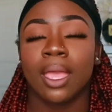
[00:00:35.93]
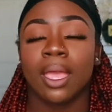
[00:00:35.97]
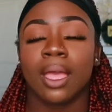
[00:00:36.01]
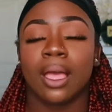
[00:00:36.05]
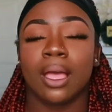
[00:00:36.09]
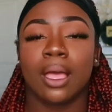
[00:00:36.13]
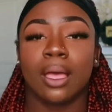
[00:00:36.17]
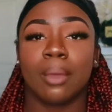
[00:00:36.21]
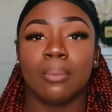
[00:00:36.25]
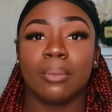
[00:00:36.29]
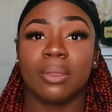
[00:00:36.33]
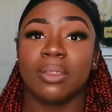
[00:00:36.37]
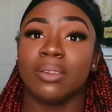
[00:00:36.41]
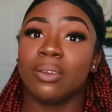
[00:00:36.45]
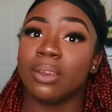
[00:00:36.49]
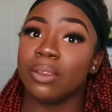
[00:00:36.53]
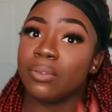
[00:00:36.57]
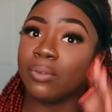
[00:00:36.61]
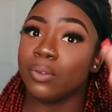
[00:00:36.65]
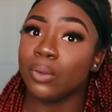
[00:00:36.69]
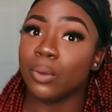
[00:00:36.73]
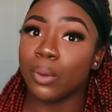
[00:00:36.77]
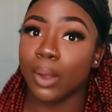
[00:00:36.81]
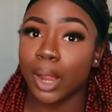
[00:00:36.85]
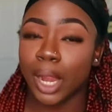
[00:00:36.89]
um, and
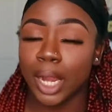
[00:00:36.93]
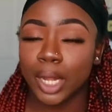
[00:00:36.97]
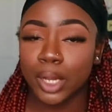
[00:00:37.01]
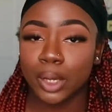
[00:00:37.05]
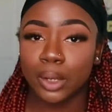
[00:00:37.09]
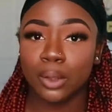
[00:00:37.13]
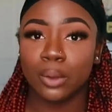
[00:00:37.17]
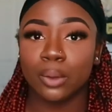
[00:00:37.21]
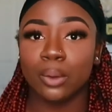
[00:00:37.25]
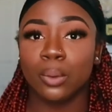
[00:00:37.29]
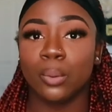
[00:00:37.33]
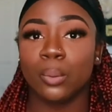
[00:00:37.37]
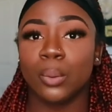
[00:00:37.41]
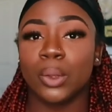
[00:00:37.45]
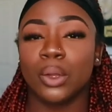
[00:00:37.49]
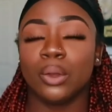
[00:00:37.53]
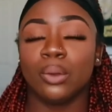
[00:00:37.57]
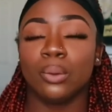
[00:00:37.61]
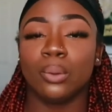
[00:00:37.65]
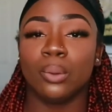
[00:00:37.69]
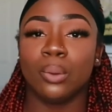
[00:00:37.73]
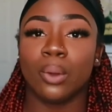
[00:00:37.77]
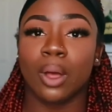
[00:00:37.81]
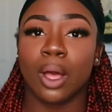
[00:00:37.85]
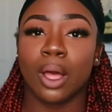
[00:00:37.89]
if you are new we
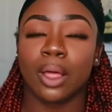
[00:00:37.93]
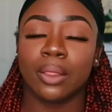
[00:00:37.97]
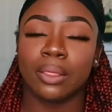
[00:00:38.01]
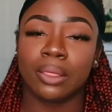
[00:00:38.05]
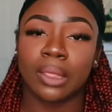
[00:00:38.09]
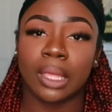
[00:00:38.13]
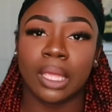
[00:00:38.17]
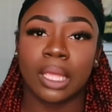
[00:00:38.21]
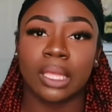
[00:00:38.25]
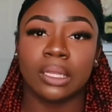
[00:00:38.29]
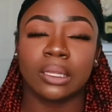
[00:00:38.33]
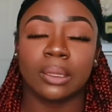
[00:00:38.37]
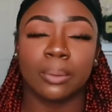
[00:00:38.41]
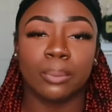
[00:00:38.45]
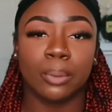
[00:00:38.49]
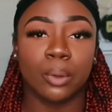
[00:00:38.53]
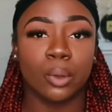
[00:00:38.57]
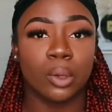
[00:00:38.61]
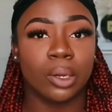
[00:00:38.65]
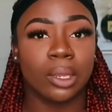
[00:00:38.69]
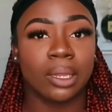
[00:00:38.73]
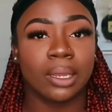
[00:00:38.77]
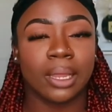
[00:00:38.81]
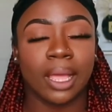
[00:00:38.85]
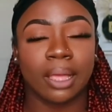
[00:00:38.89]
do all things
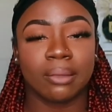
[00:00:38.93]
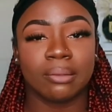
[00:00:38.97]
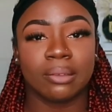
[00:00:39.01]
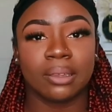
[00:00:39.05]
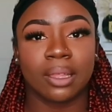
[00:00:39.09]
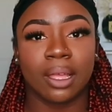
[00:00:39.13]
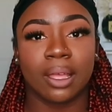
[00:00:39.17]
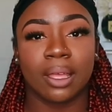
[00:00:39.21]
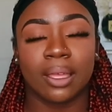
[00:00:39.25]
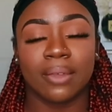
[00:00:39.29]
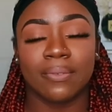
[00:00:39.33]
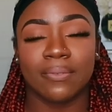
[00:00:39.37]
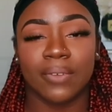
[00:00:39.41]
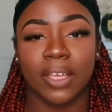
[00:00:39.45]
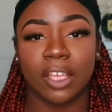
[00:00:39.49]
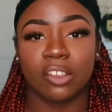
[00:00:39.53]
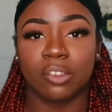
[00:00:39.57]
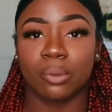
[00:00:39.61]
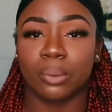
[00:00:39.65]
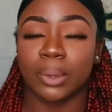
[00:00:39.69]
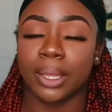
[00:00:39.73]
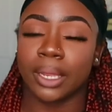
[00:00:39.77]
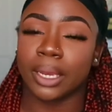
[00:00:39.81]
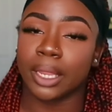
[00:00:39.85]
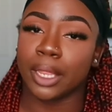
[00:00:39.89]
beauty lifestyle and
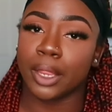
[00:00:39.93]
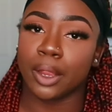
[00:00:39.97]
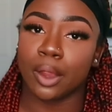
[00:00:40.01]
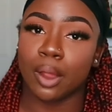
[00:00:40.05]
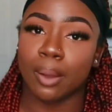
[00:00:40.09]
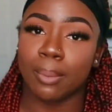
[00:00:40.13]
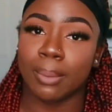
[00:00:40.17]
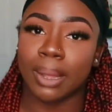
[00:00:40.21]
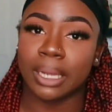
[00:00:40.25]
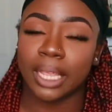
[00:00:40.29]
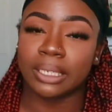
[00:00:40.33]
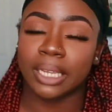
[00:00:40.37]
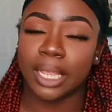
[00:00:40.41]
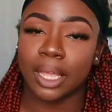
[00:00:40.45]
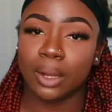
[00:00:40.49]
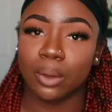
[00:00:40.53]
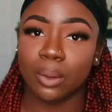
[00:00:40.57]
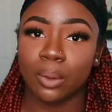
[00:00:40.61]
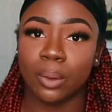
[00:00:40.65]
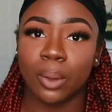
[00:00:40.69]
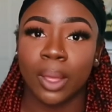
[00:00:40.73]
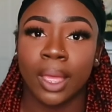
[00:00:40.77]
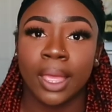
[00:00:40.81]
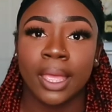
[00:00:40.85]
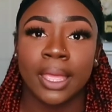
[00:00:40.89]
fashion related here on my
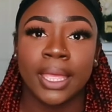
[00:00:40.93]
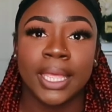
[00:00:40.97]
channel